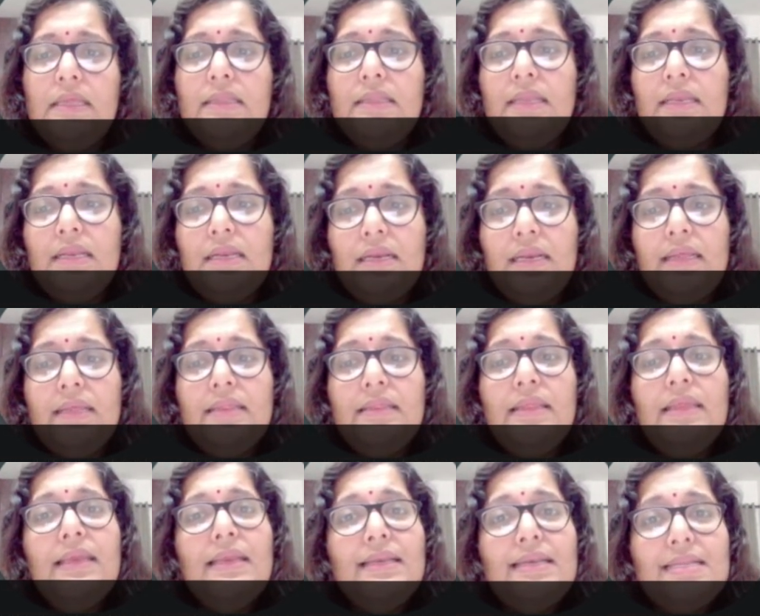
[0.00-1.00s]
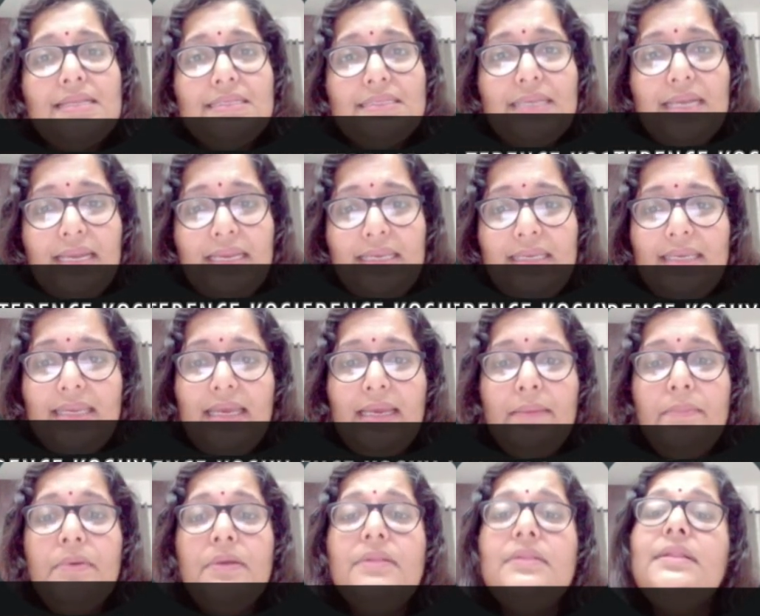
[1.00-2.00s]
Then click the design
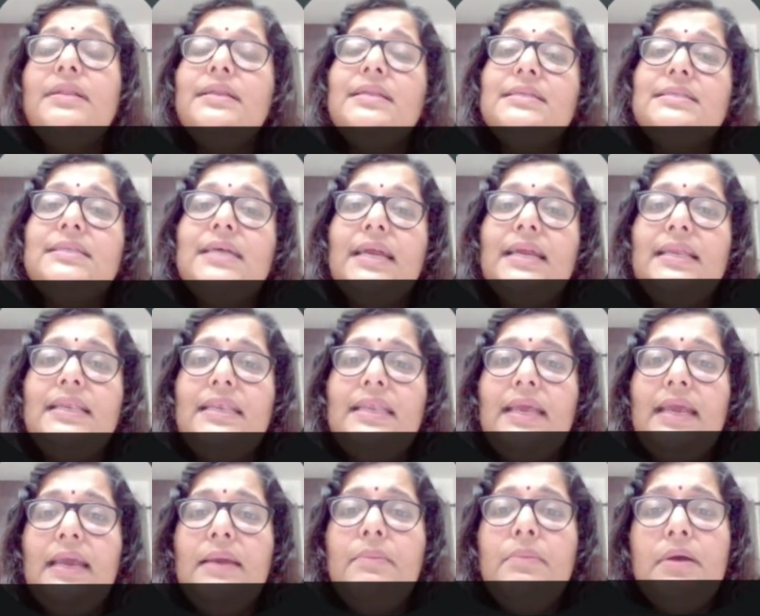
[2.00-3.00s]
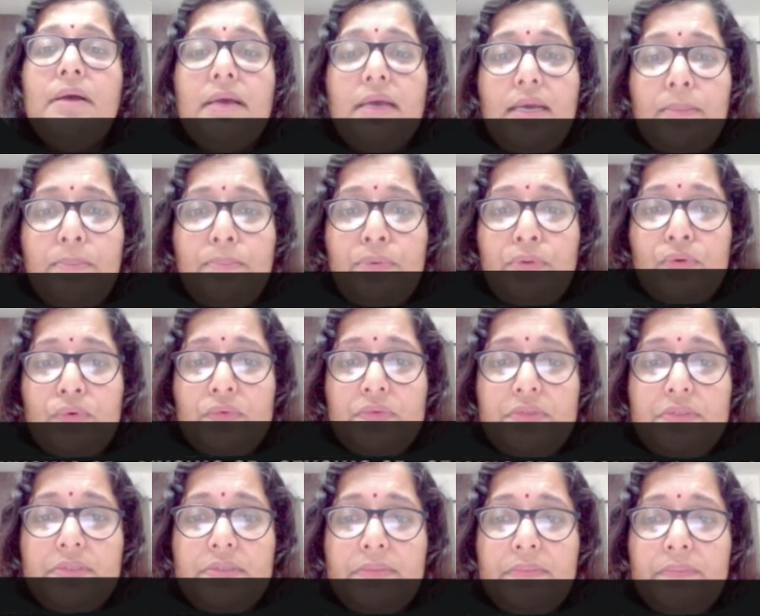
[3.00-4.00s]
tab. The design tab appears.